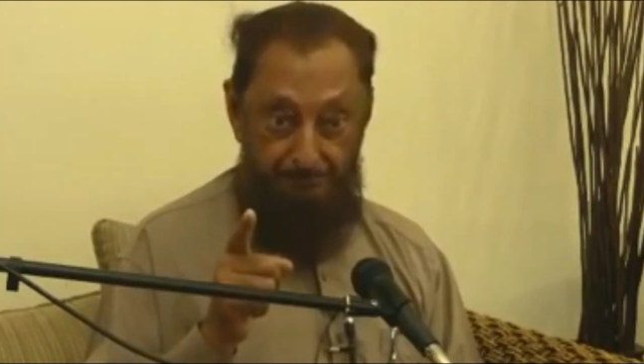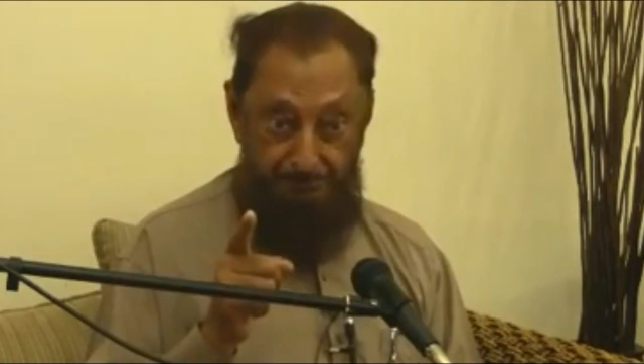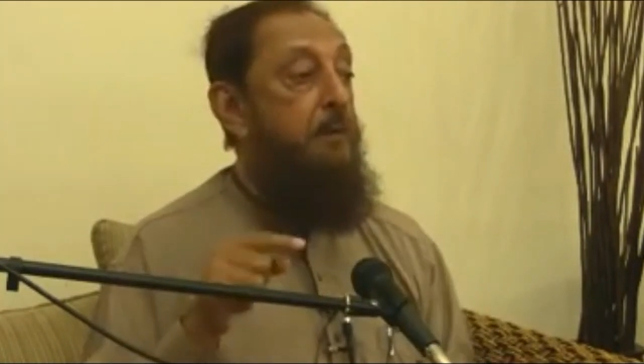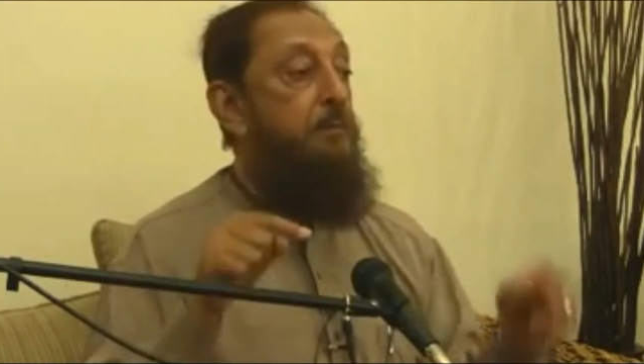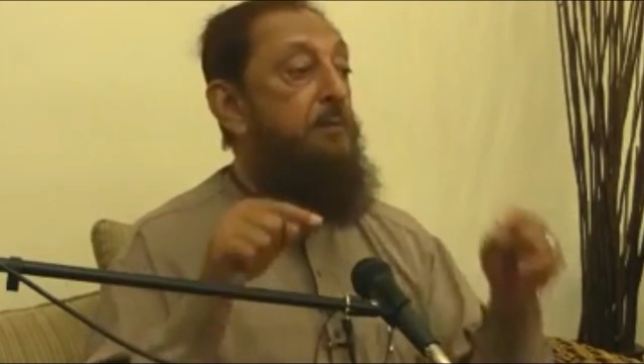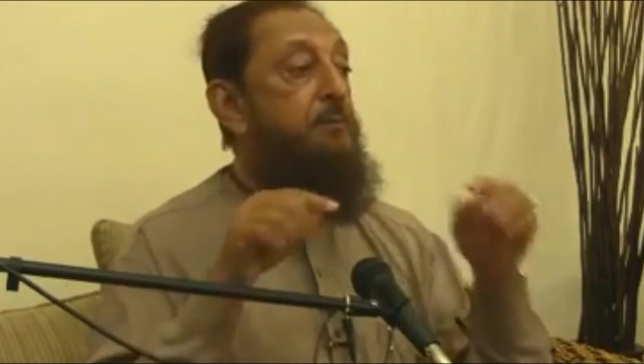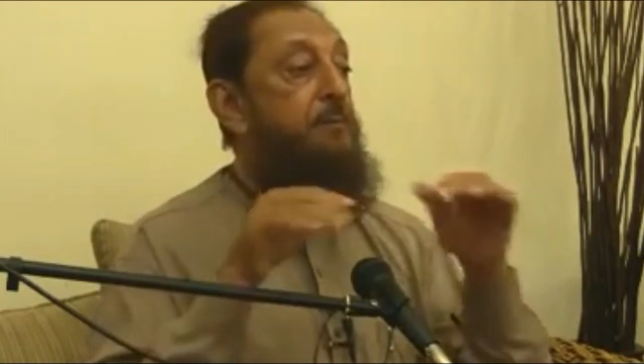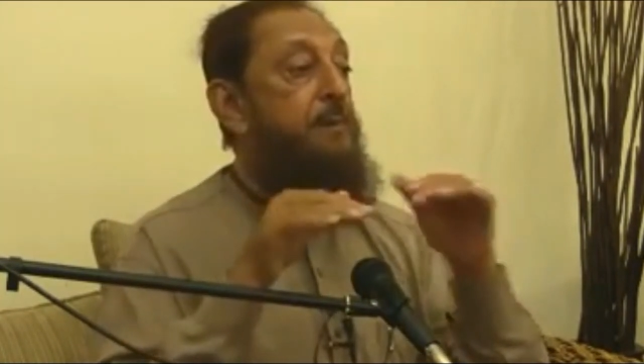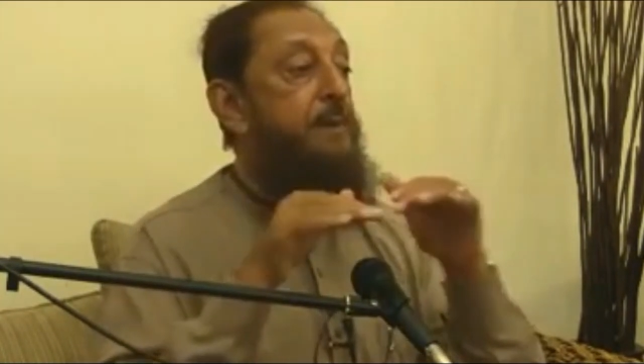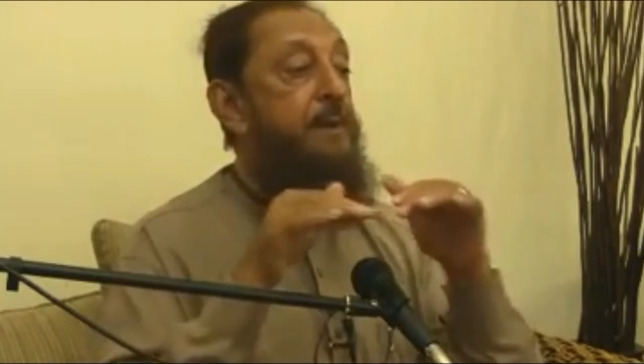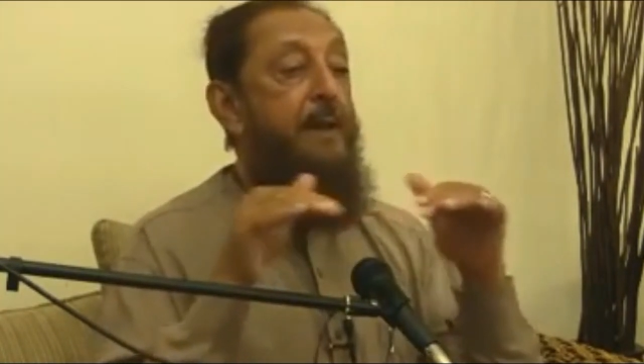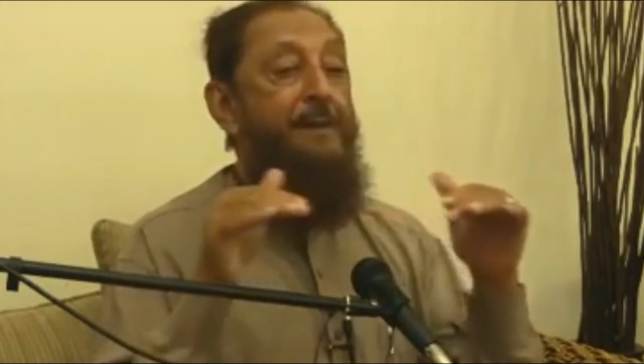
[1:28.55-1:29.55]
It must
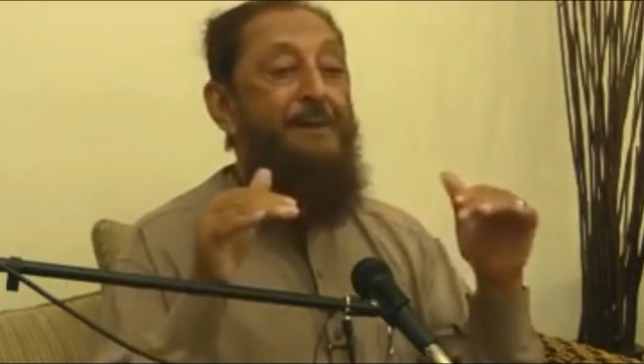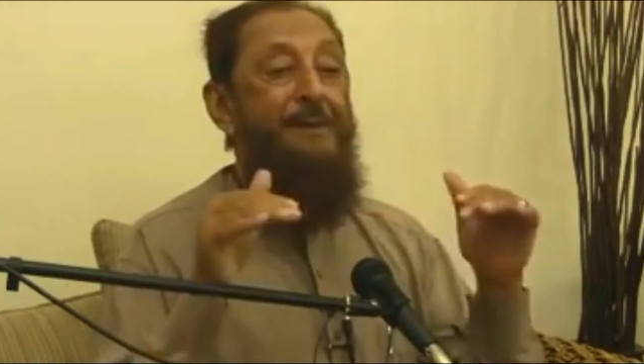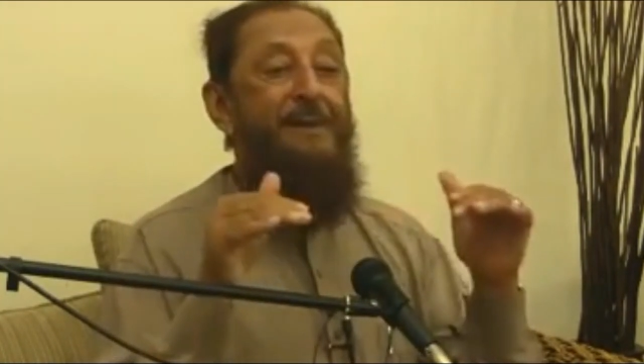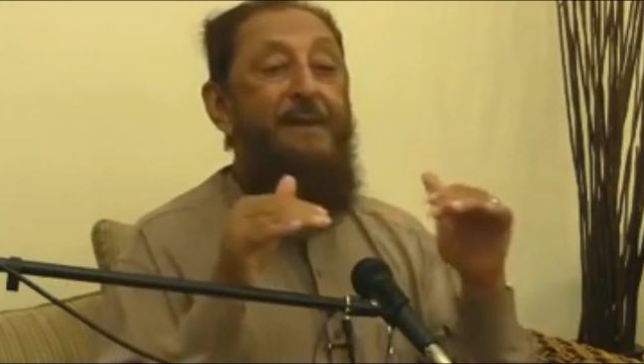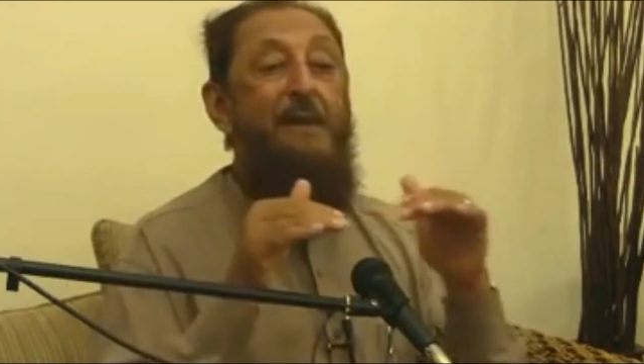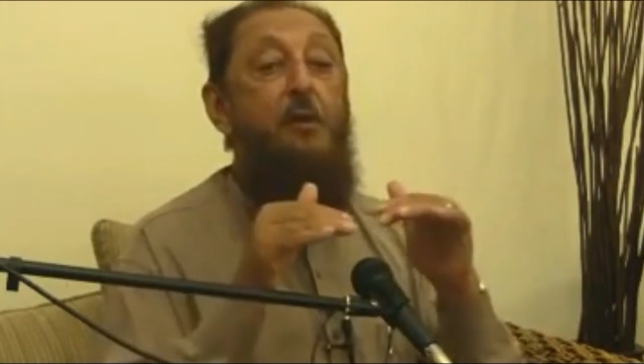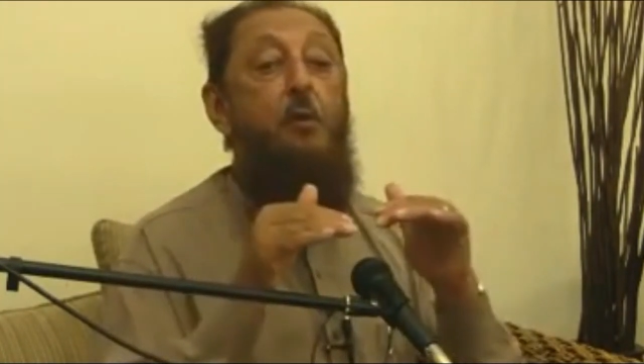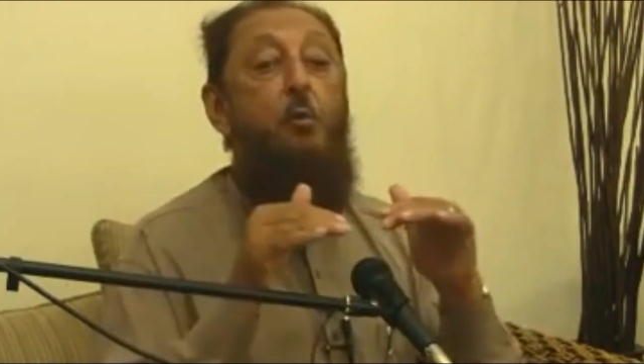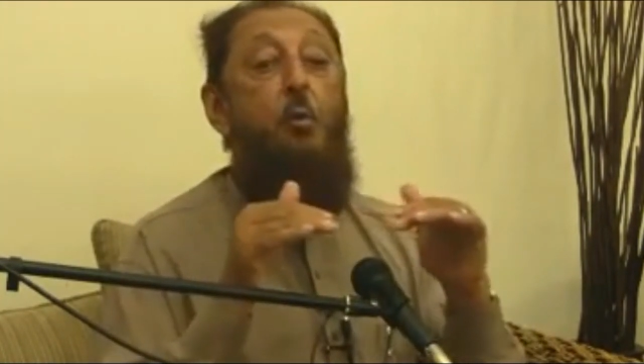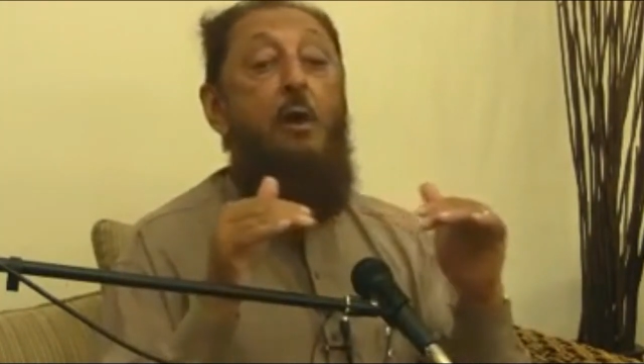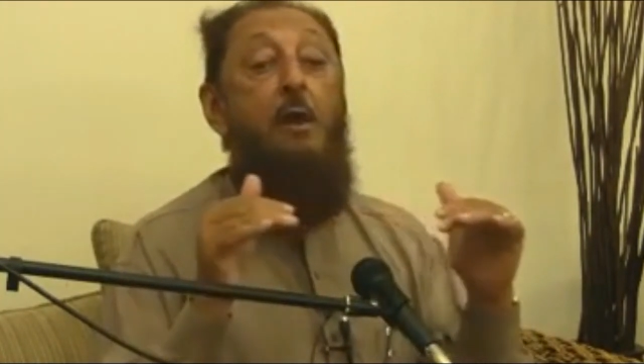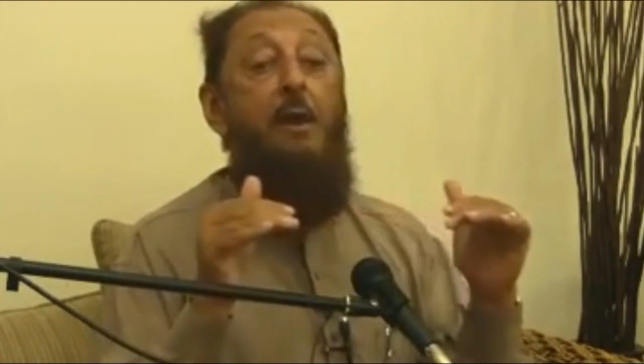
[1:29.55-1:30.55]
be an
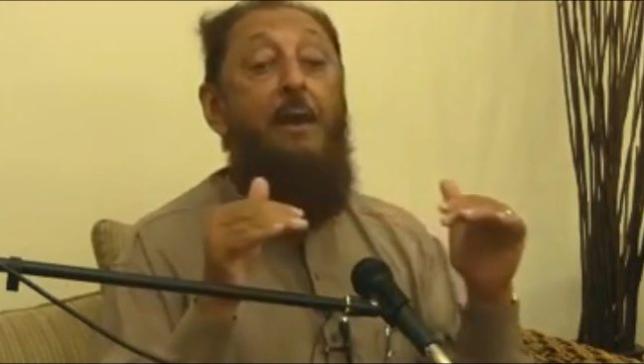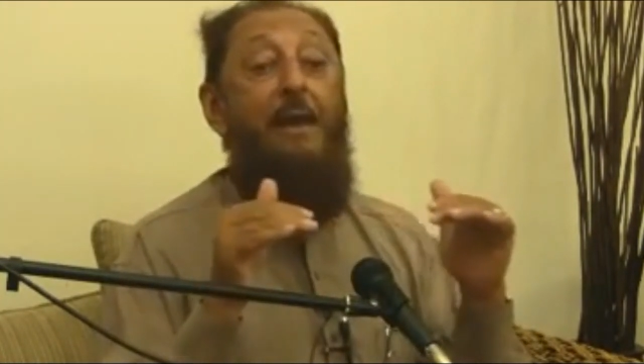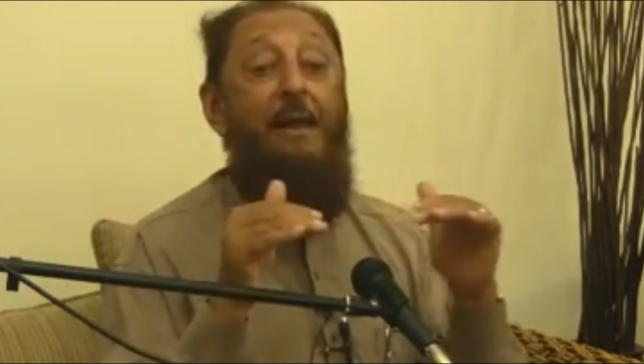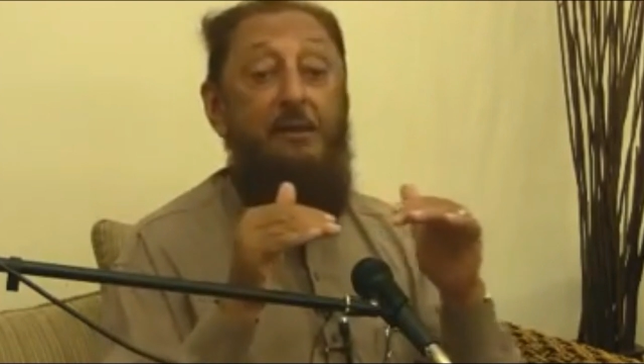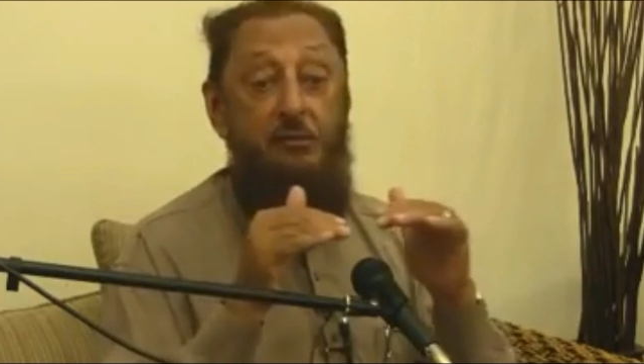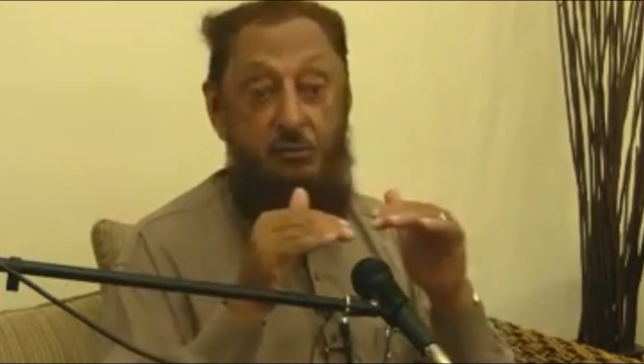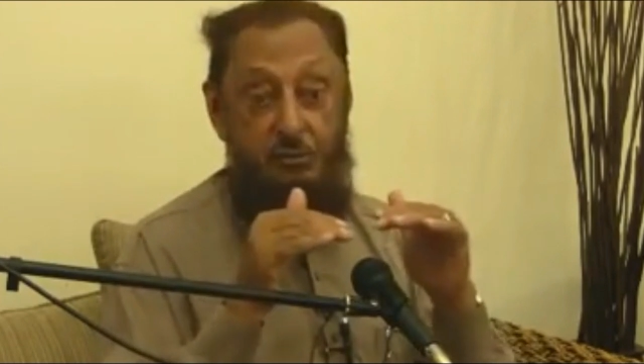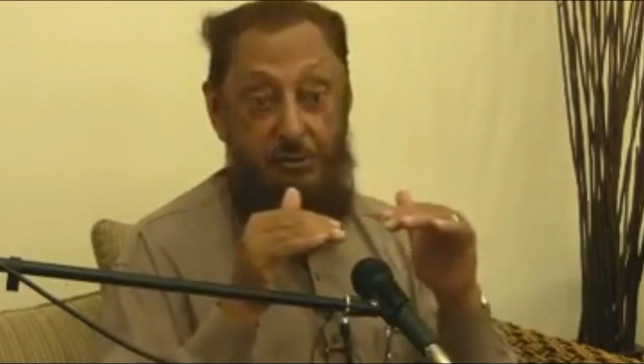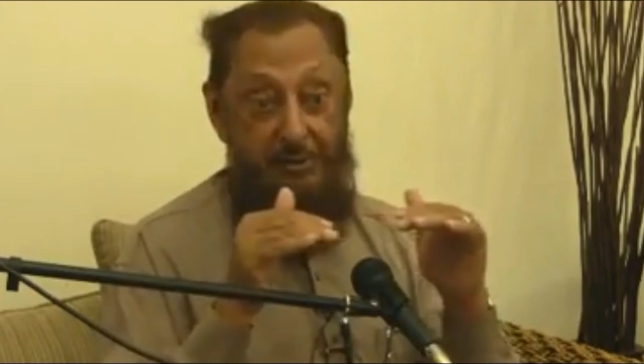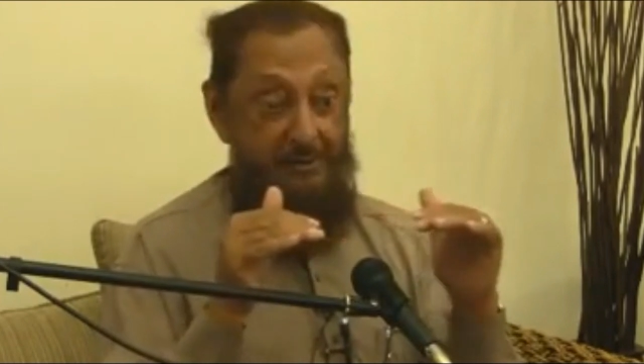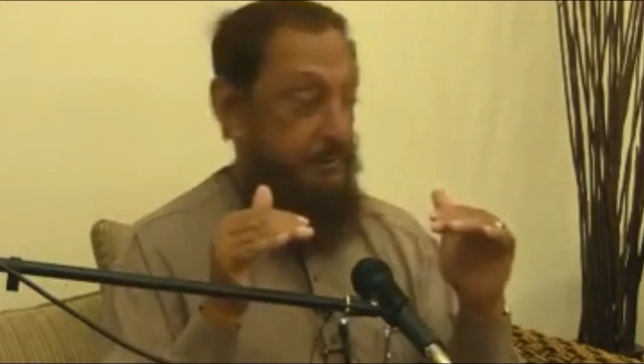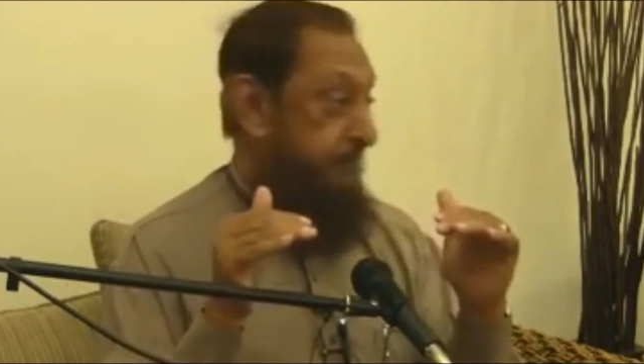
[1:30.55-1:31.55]
equal
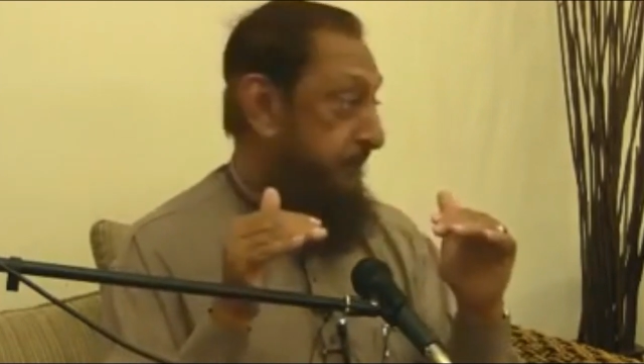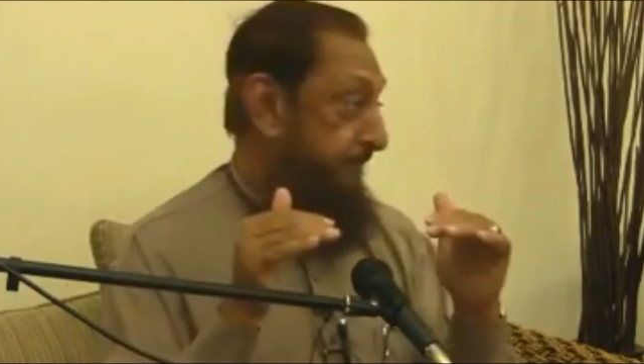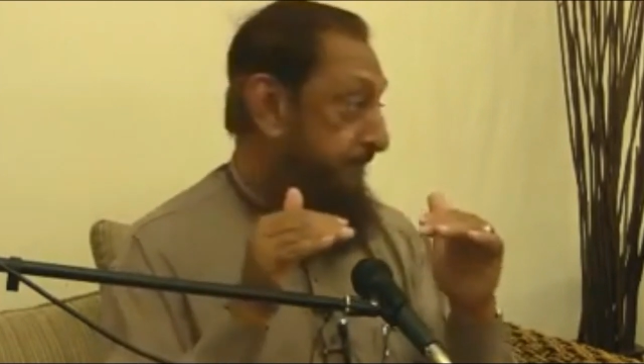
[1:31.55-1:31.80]
exchange,